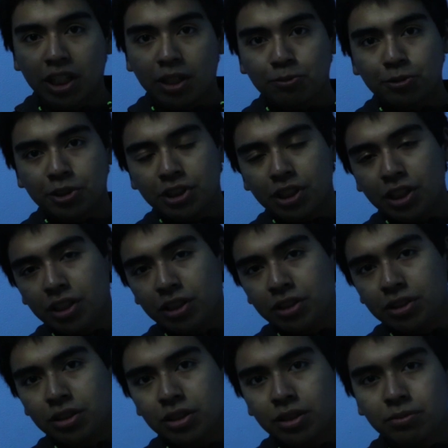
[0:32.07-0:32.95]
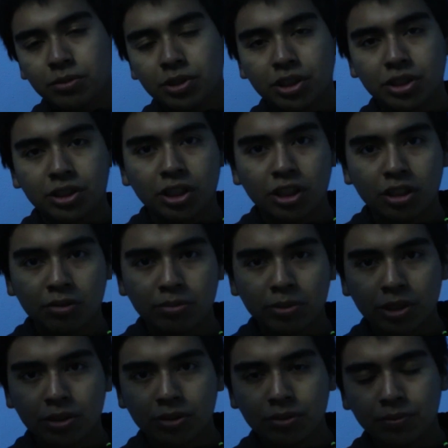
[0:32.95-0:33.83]
camera setting I'm going to talk
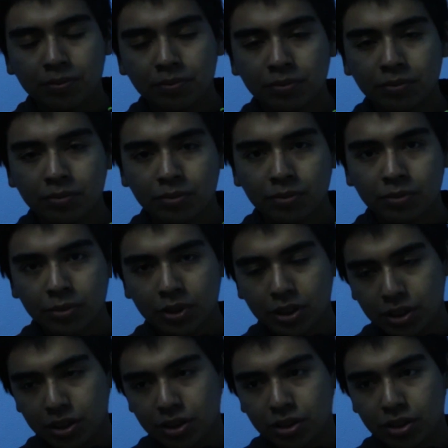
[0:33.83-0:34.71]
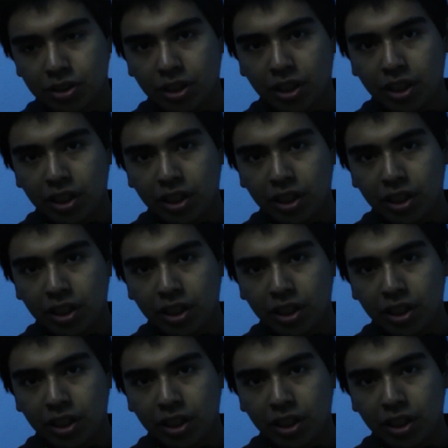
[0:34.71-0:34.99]
about is the